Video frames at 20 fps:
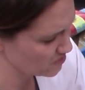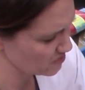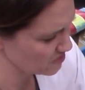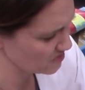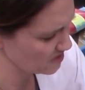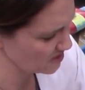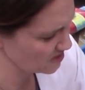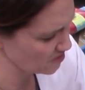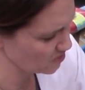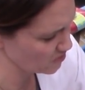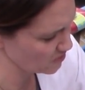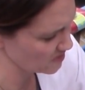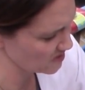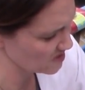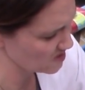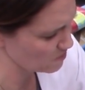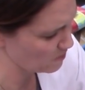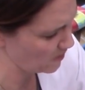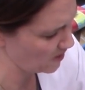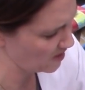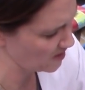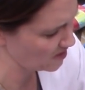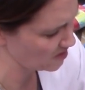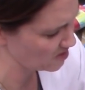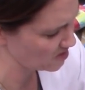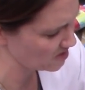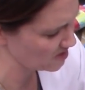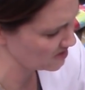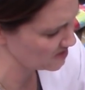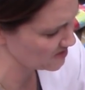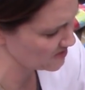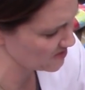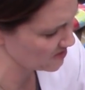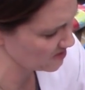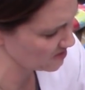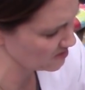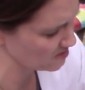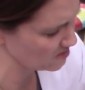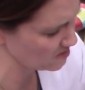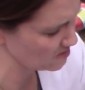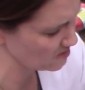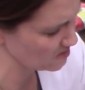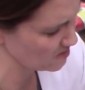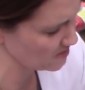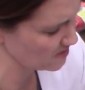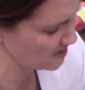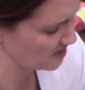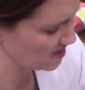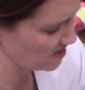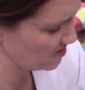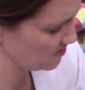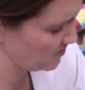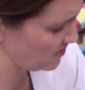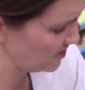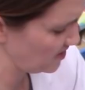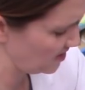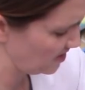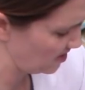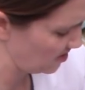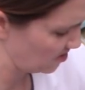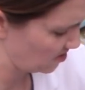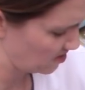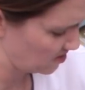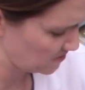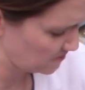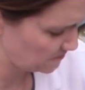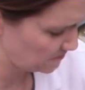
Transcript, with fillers: They don't expire until the end of the year,